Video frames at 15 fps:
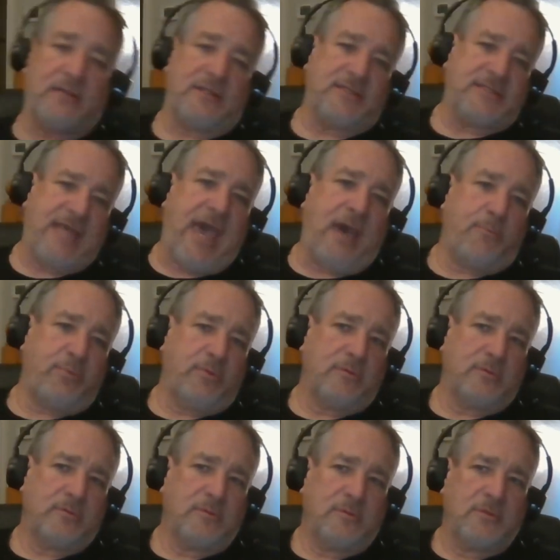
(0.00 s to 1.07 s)
the tap.
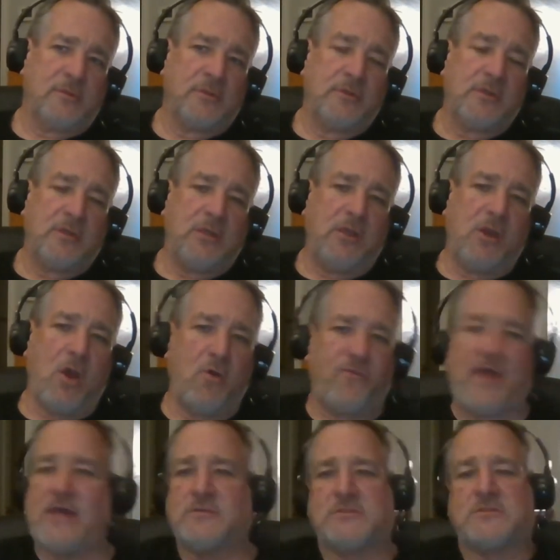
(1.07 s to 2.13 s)

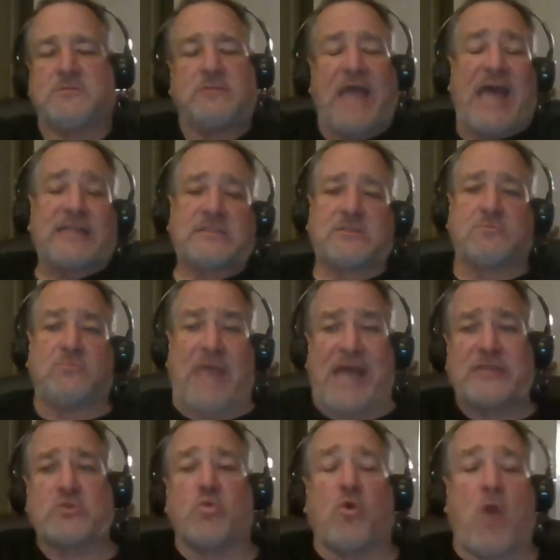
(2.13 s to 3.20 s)

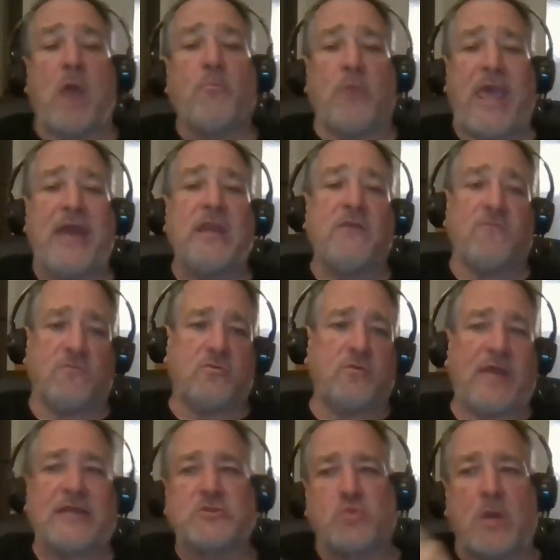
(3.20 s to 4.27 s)
That's where I'm heading.
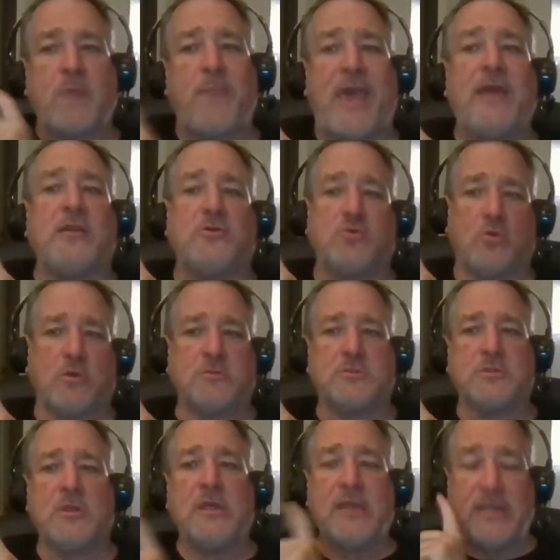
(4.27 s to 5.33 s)
That's what I'm heading towards,
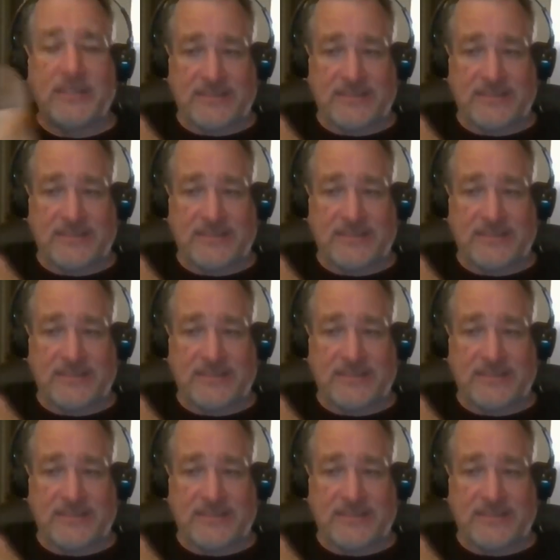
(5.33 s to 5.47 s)
is